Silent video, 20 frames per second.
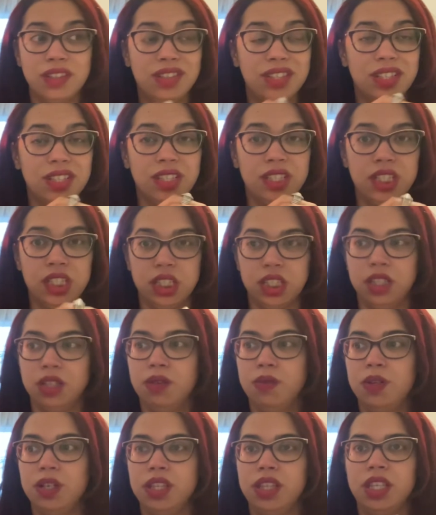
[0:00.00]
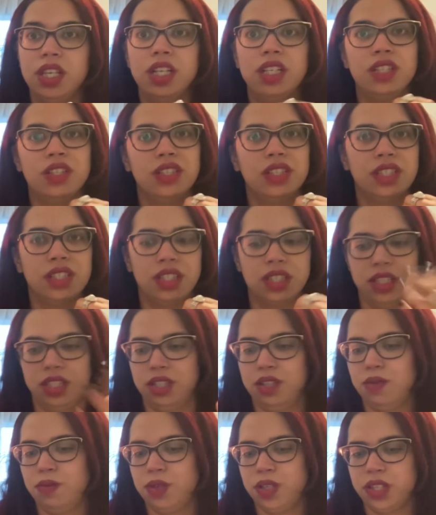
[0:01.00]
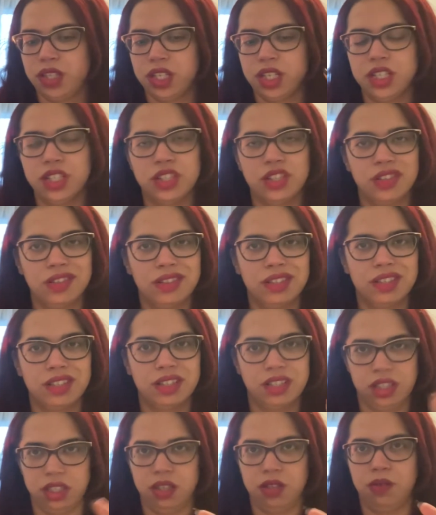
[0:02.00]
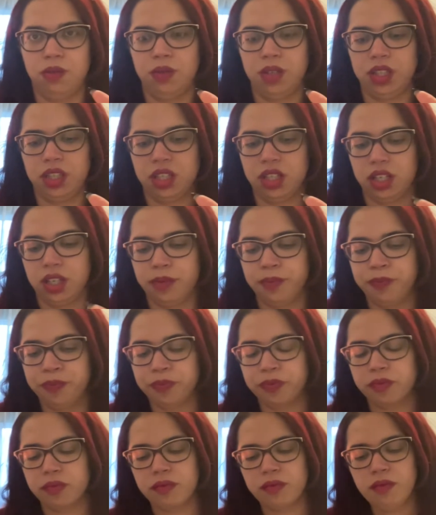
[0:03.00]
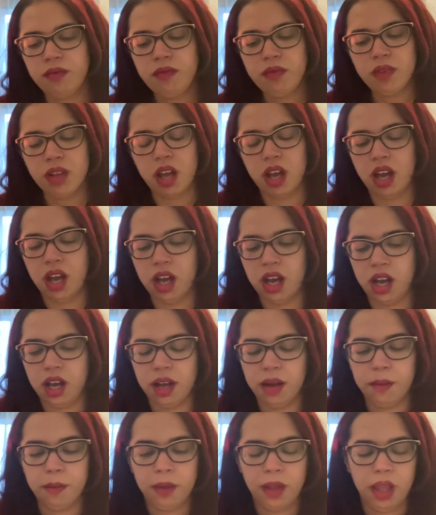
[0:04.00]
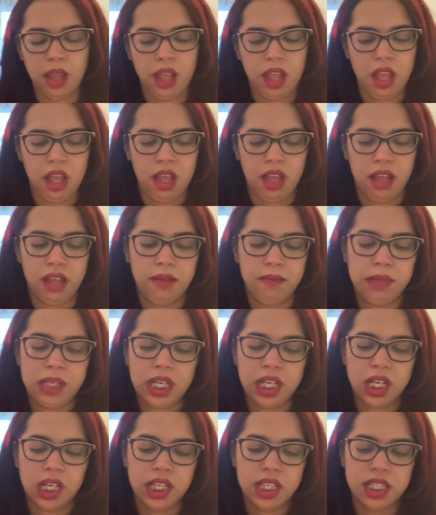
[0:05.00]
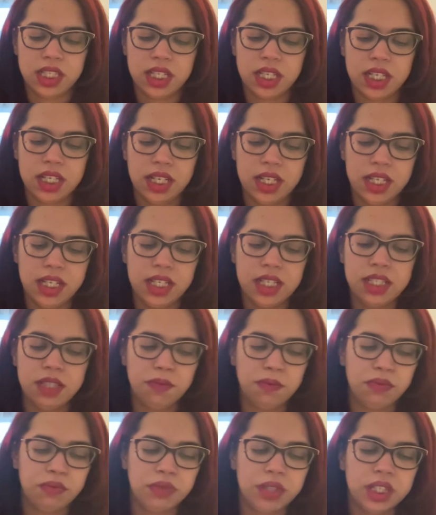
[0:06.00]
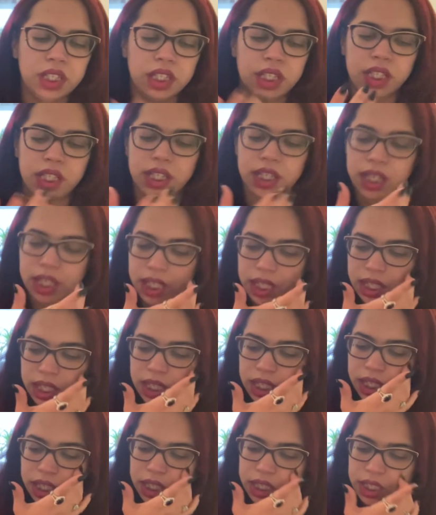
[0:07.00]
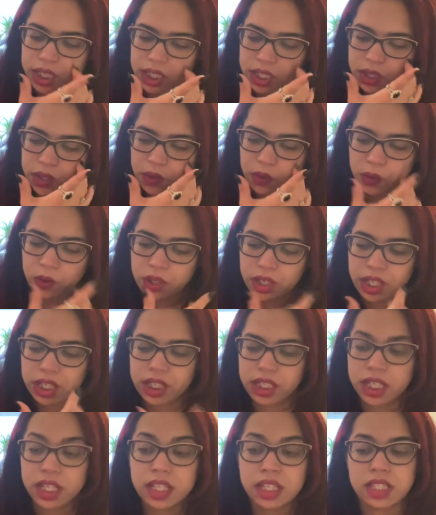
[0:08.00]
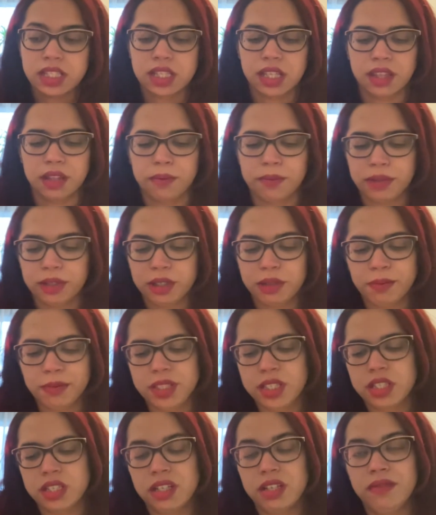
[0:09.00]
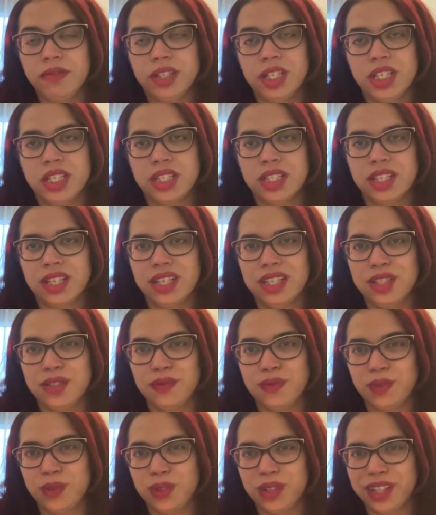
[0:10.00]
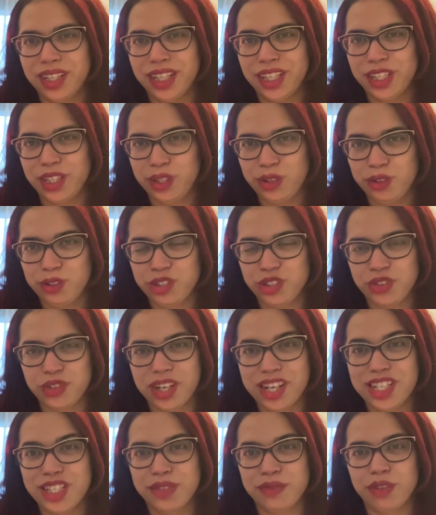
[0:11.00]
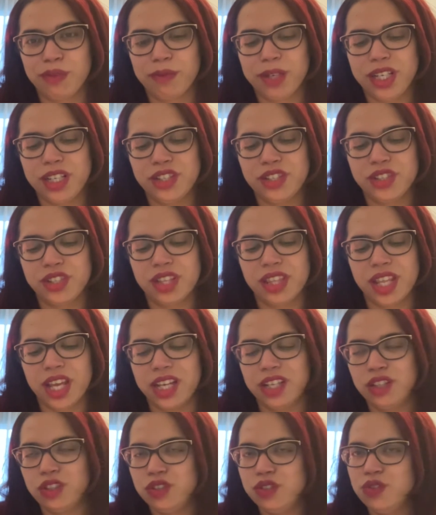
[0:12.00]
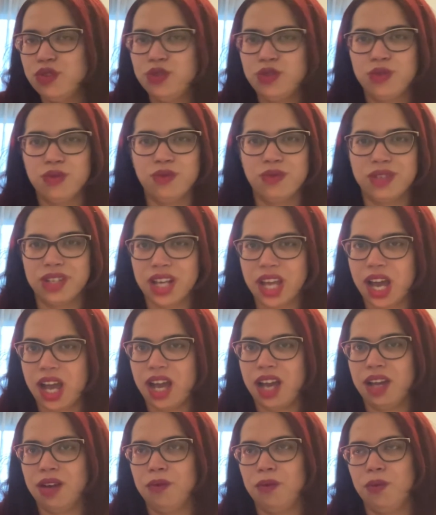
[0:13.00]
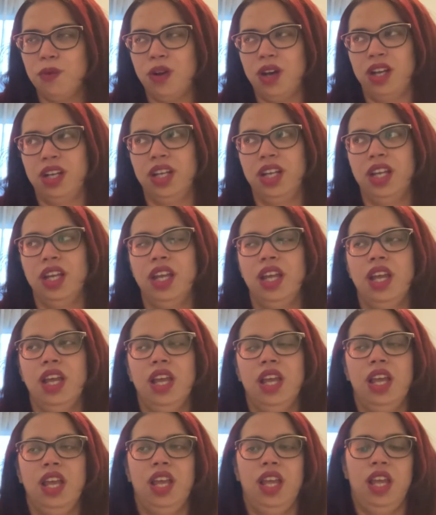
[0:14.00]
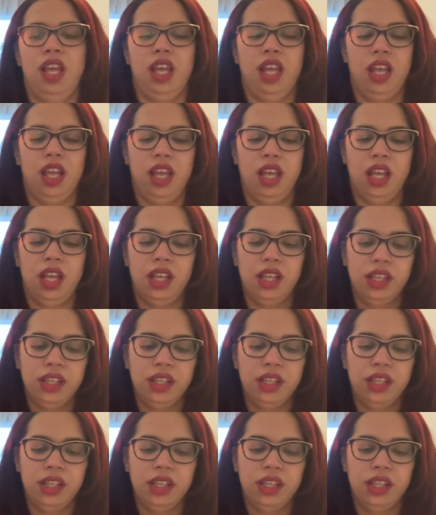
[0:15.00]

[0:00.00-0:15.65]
Just deal with it. Just deal with it. Just deal with it. Because it is bringing in, or it is, the purpose of it is for a huge transformation that you do not want it.